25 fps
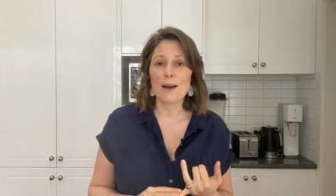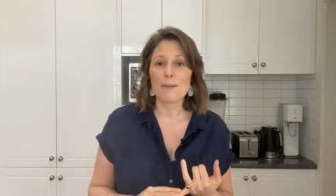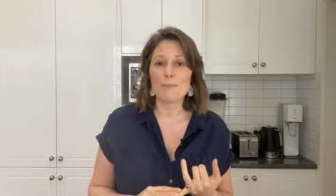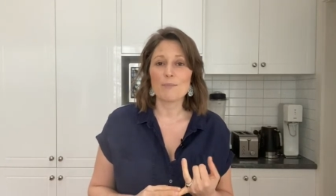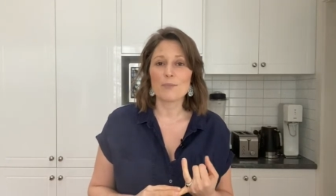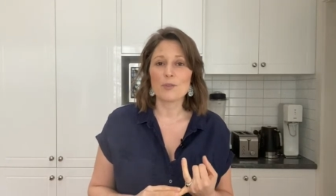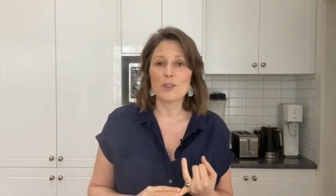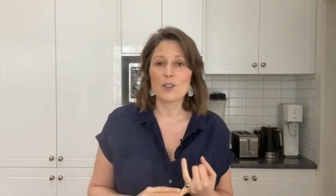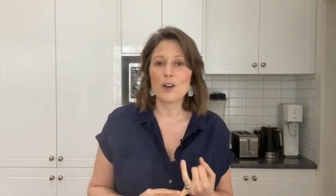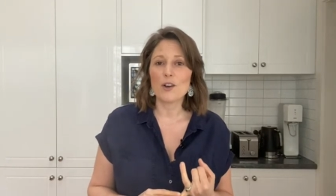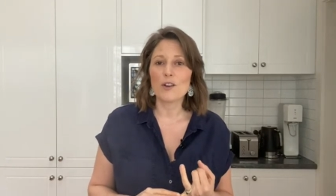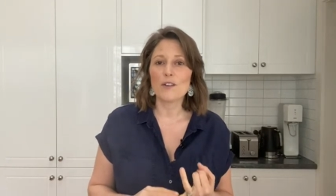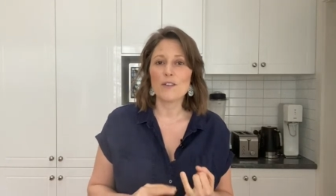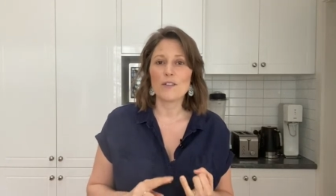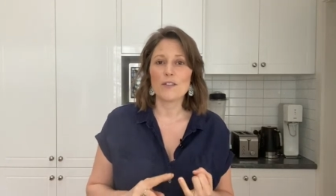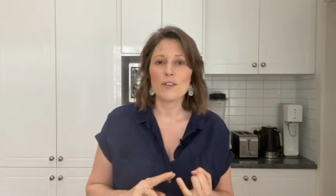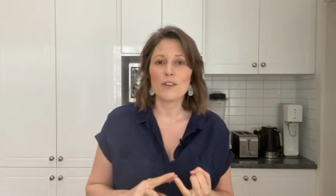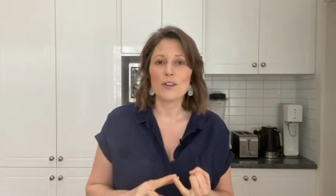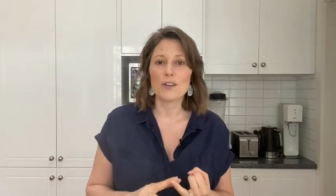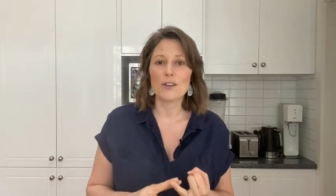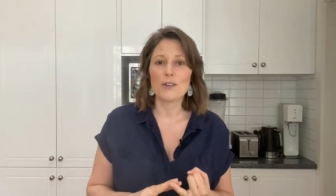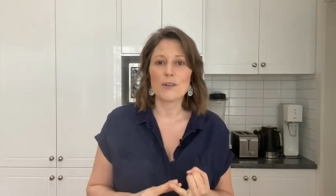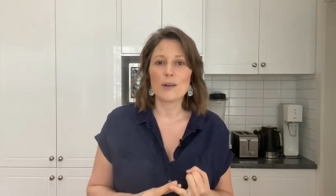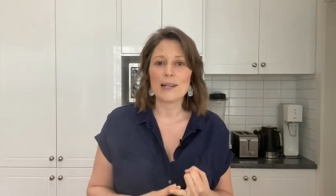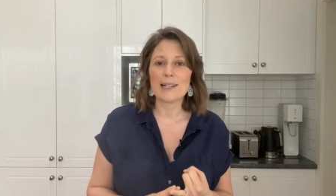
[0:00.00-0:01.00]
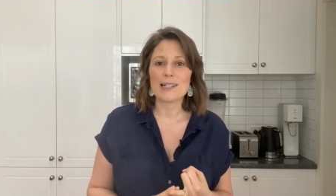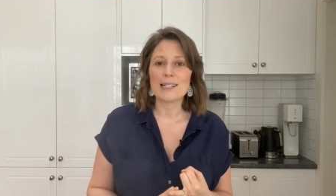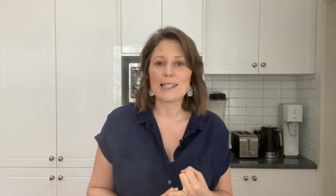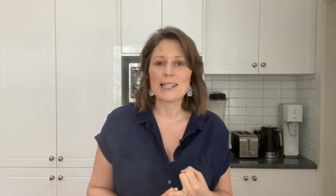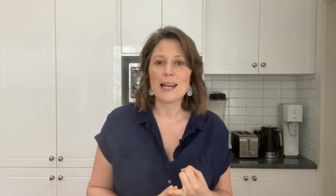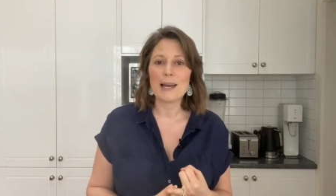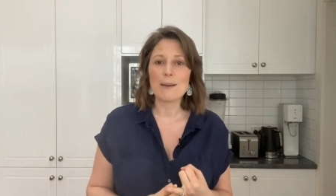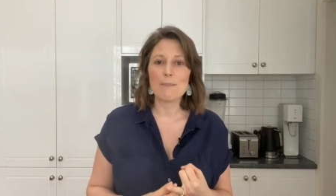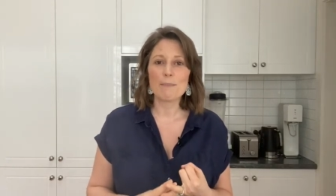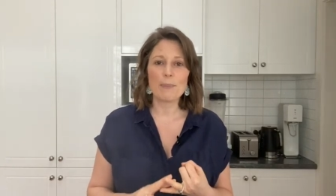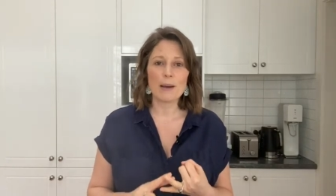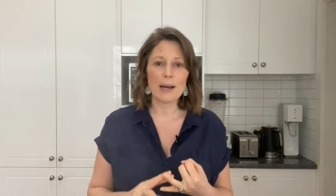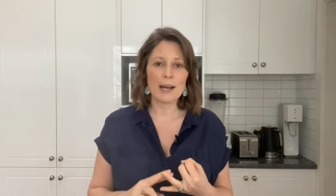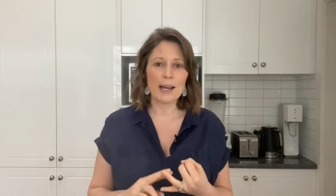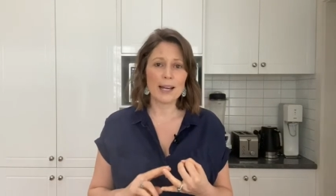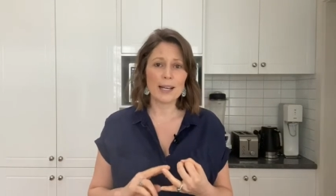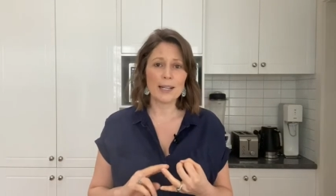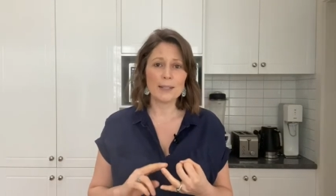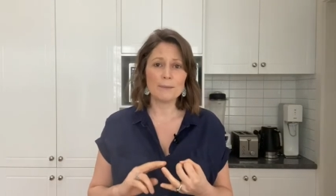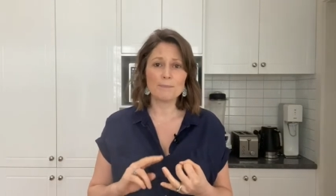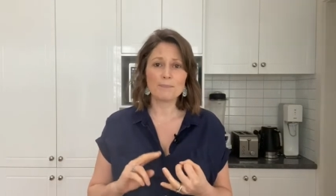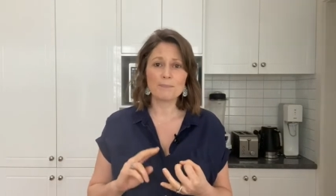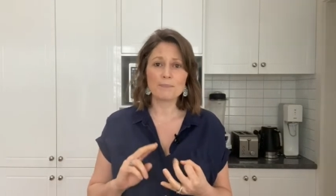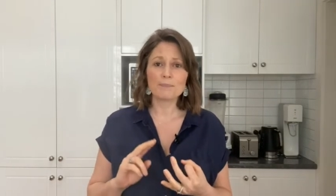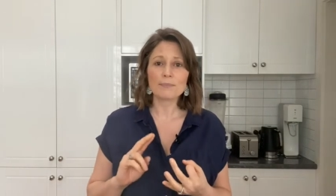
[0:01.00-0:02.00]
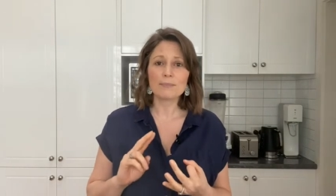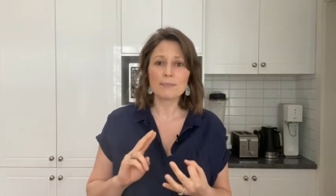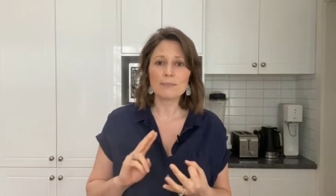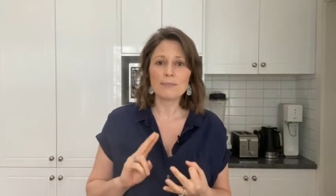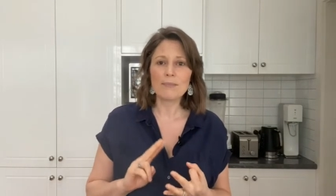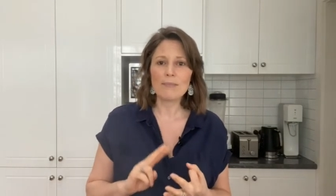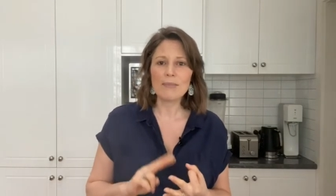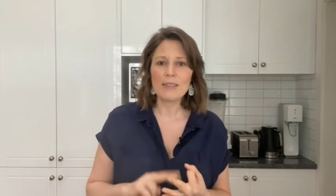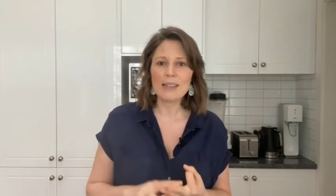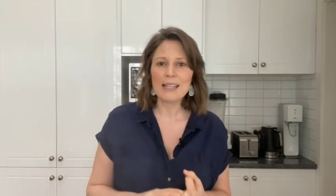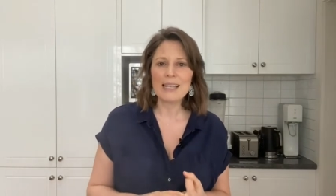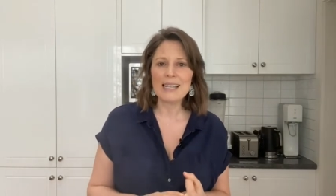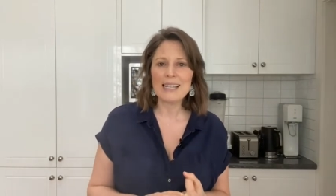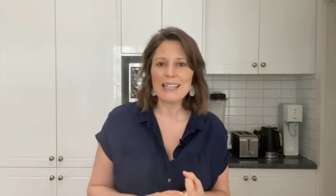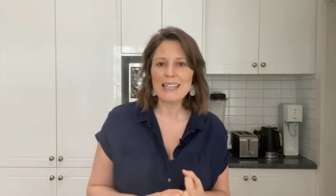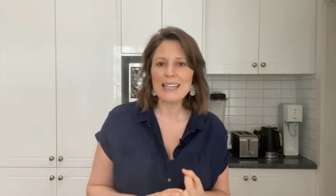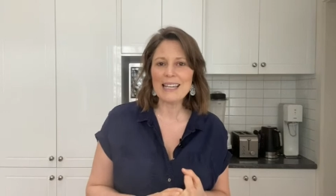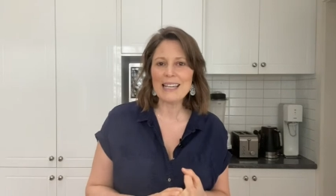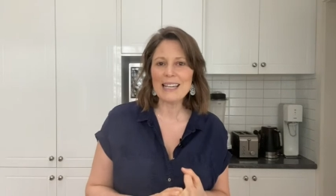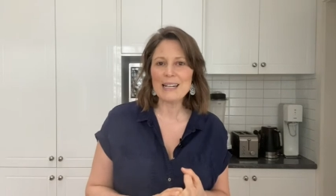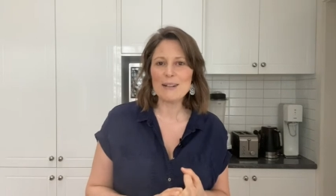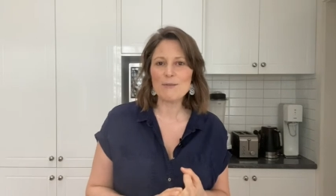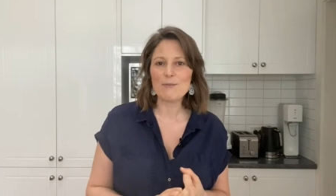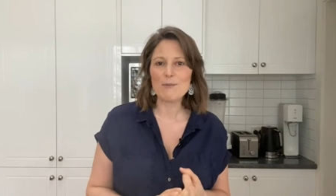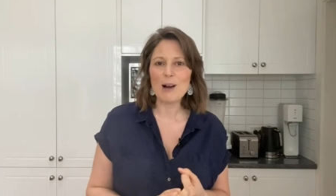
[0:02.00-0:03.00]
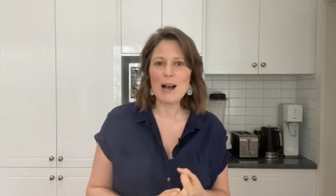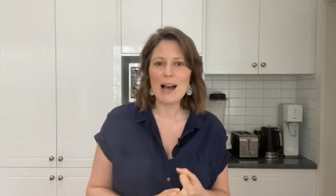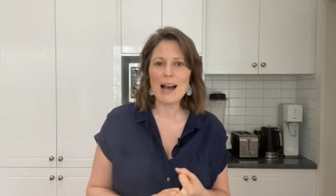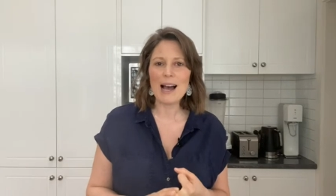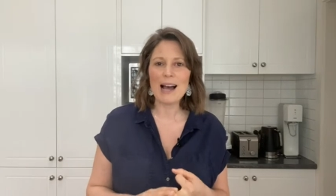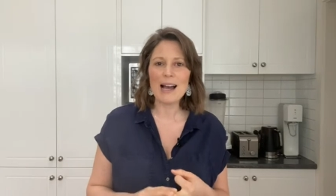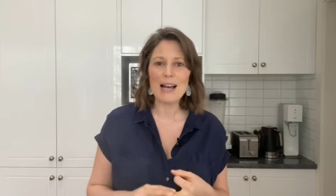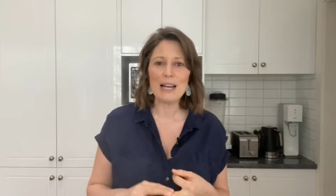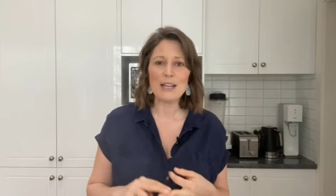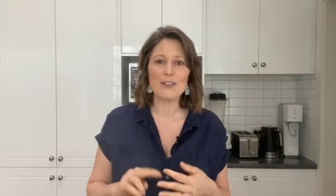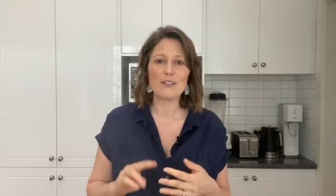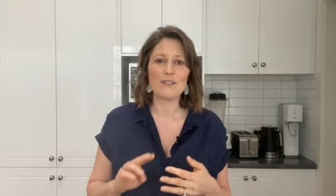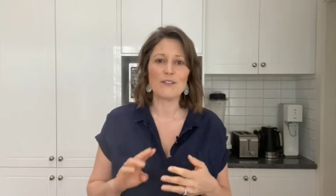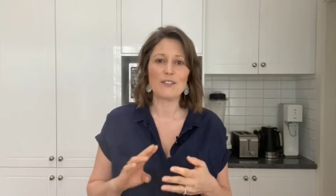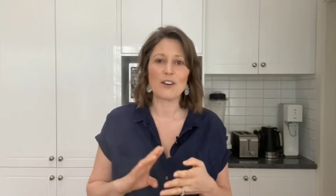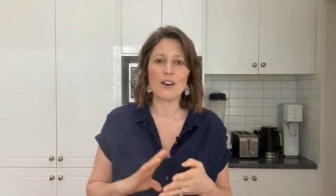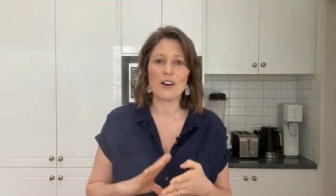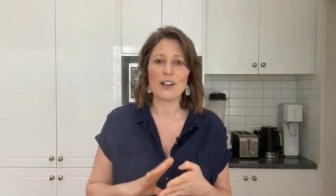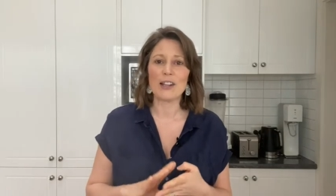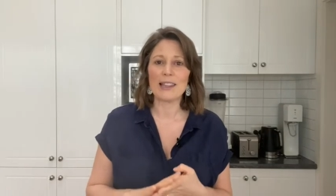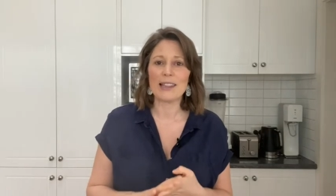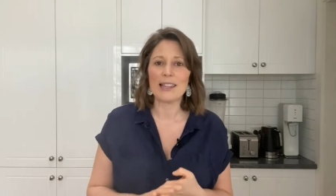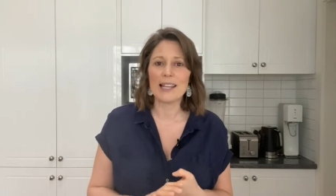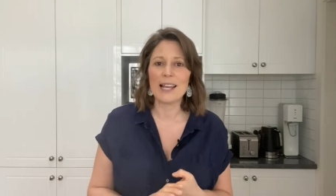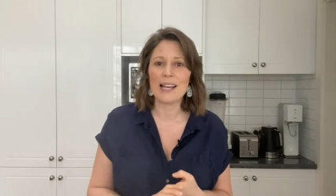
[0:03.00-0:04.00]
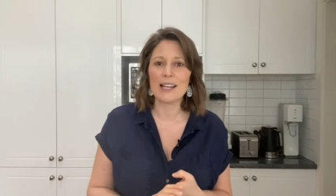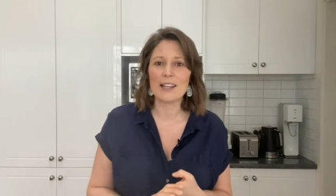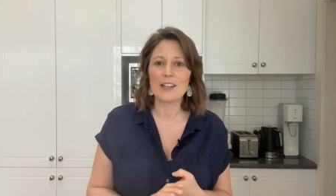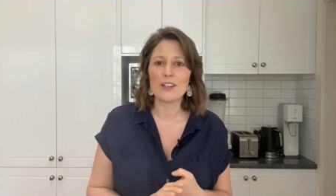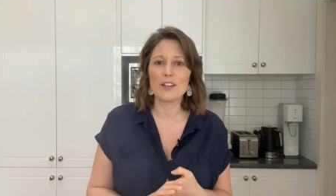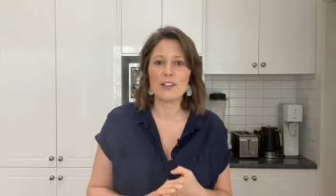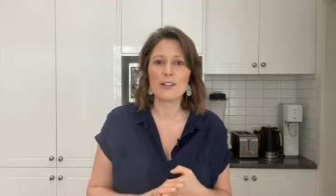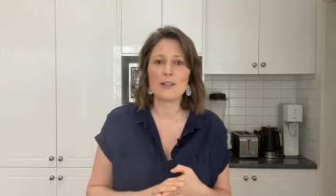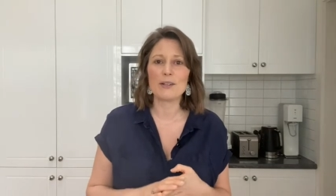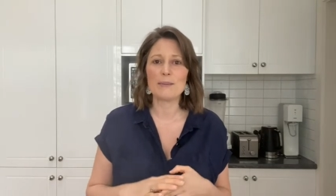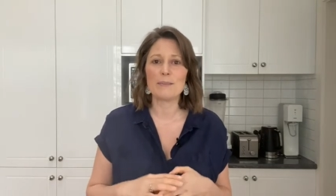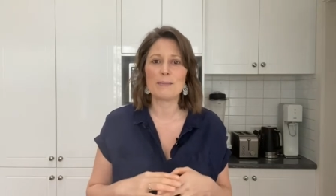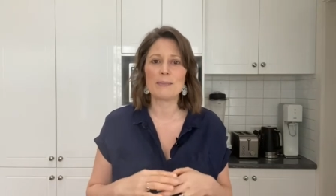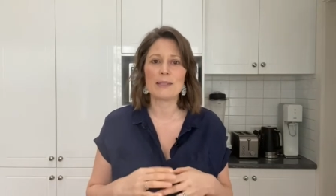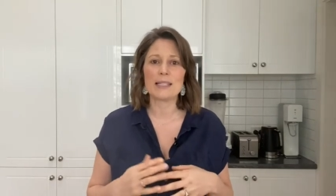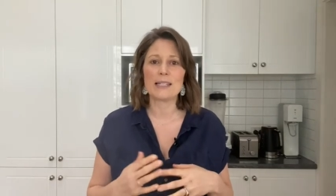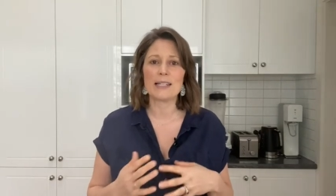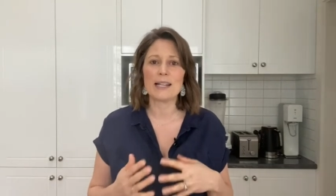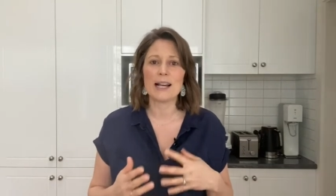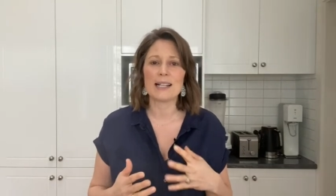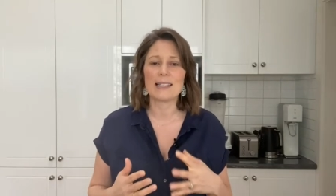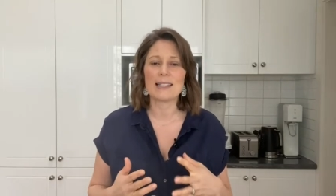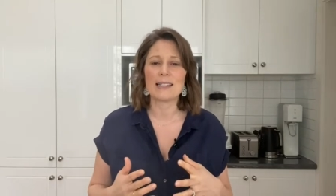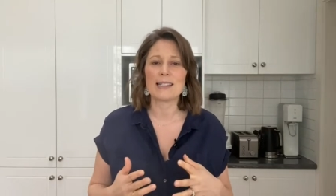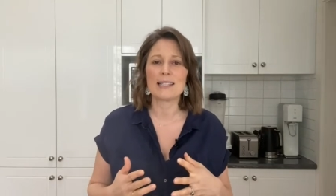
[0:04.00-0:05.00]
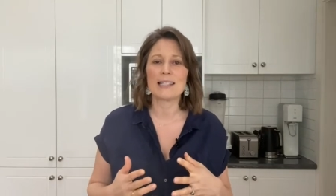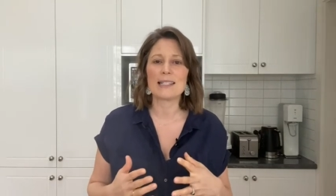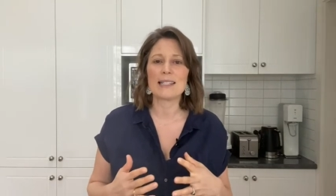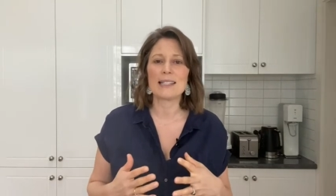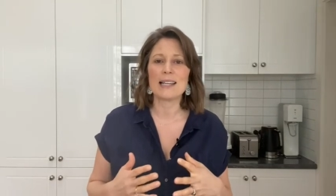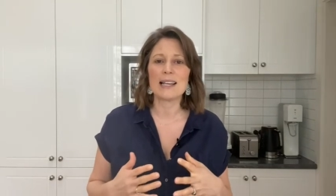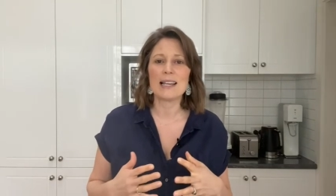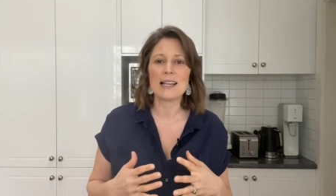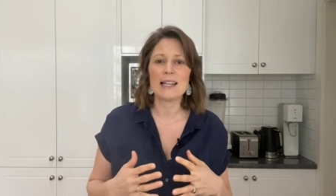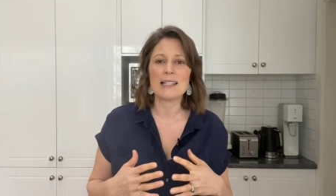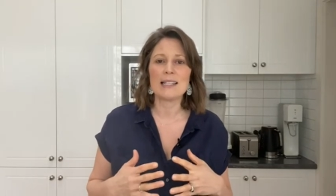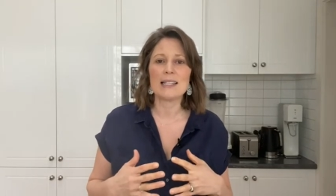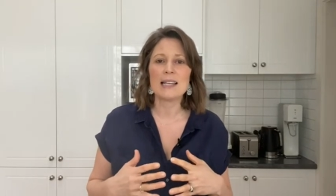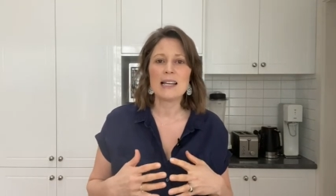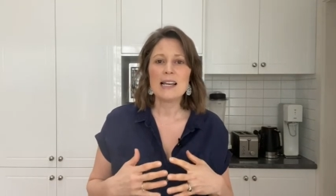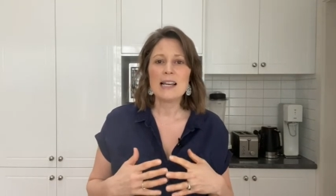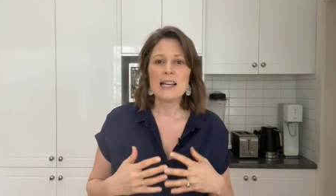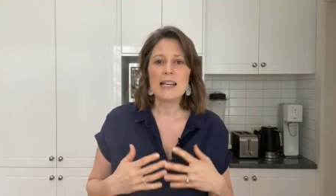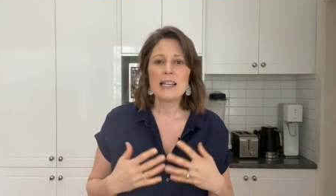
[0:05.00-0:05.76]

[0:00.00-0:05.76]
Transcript: tofu and tempeh, quinoa, you've got legumes, nuts and seeds.